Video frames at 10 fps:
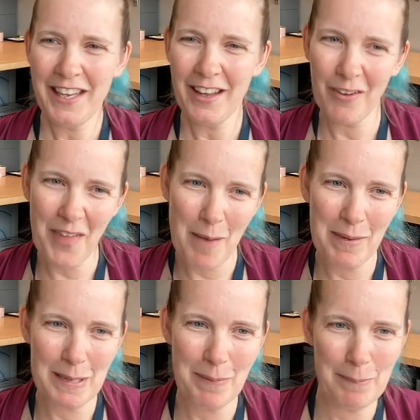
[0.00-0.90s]
kill that
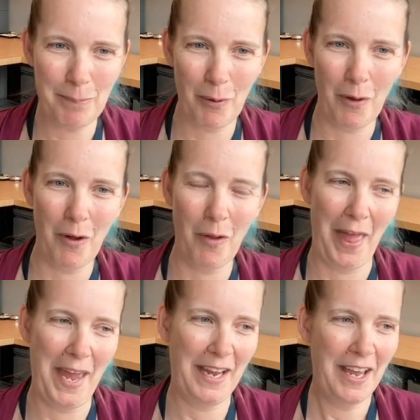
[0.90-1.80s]
many people.
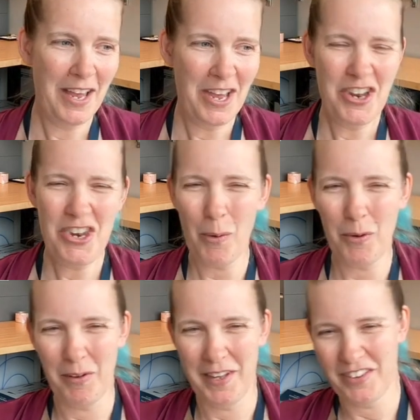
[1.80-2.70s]
No one
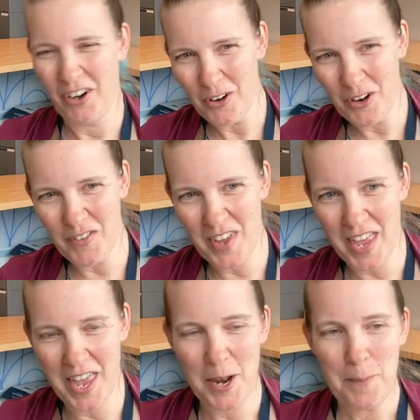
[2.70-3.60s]
really has heard of
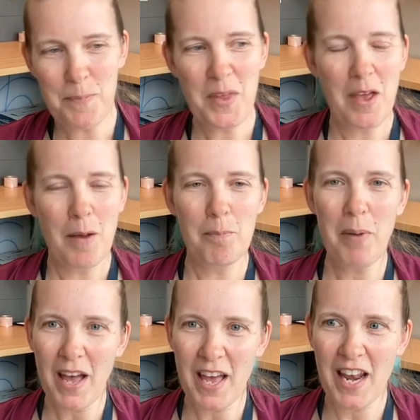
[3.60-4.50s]
it.
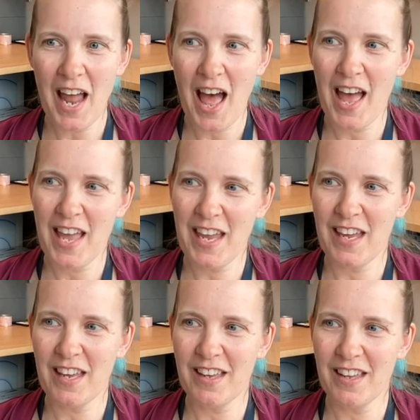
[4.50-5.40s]
But
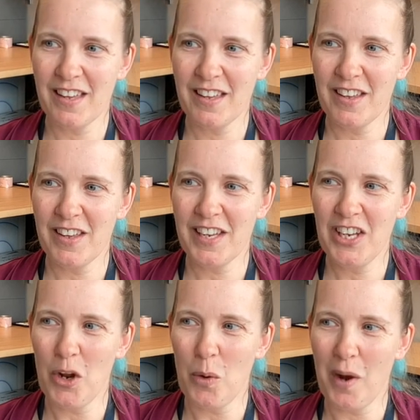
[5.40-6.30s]
I,
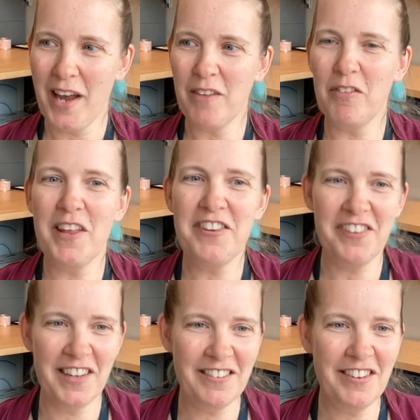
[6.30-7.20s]
kind of
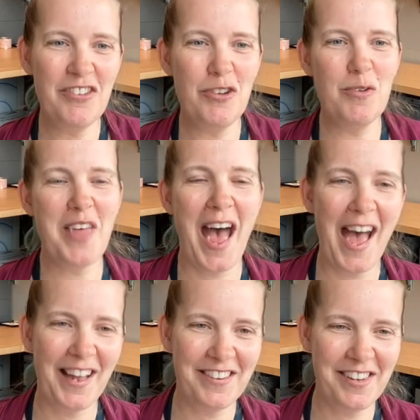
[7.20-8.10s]
listened to
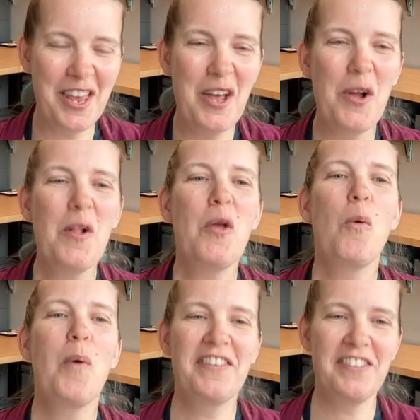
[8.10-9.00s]
that
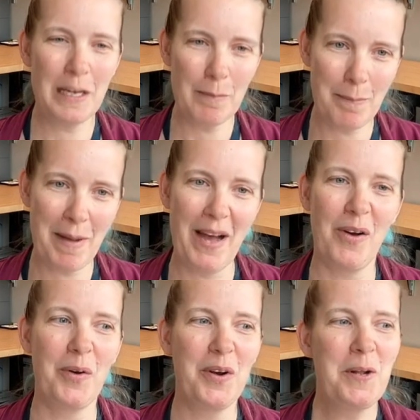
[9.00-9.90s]
wisdom
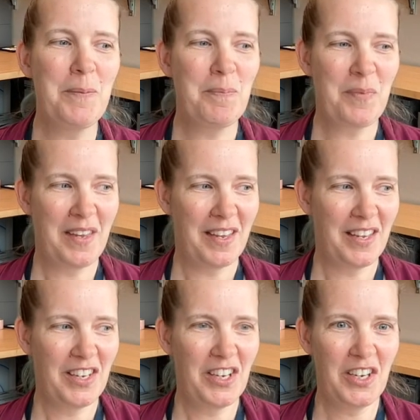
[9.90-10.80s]
about,
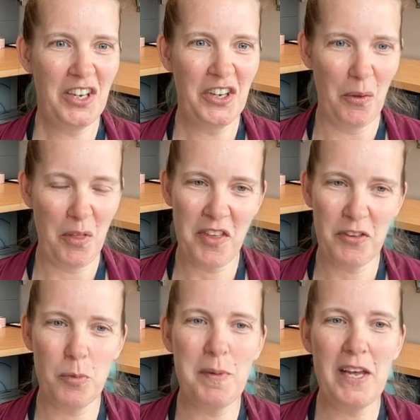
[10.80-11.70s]
that
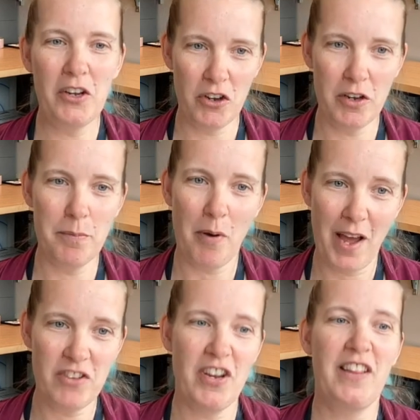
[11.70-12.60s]
this would be a good
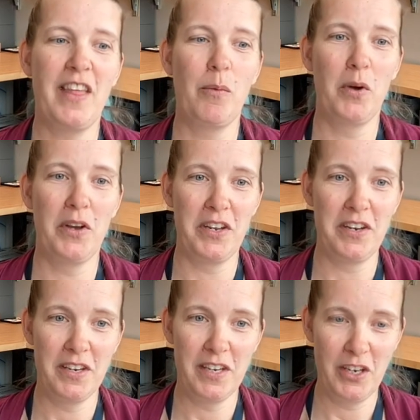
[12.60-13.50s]
project that would,